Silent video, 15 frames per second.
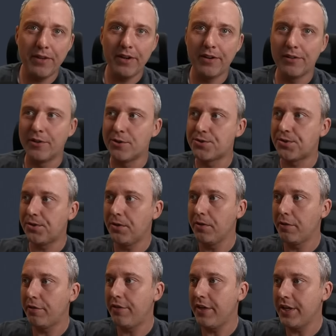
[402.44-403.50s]
there. There's
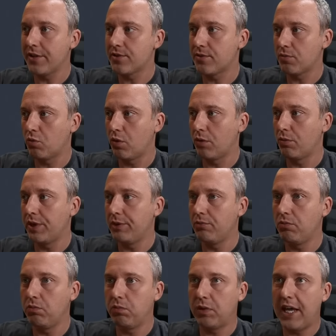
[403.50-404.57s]
certain things where we
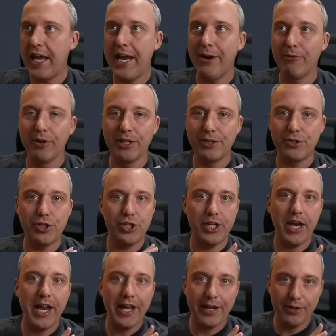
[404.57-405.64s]
can't really
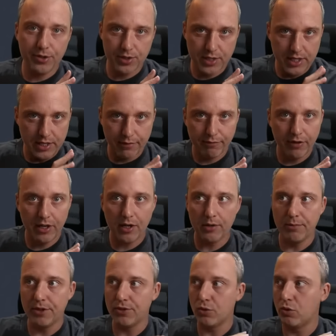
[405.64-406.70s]
change the
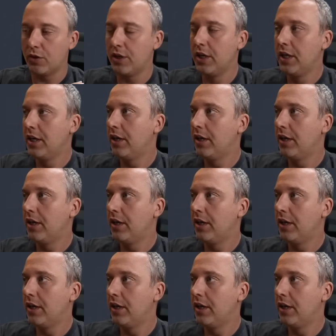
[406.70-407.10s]
environment or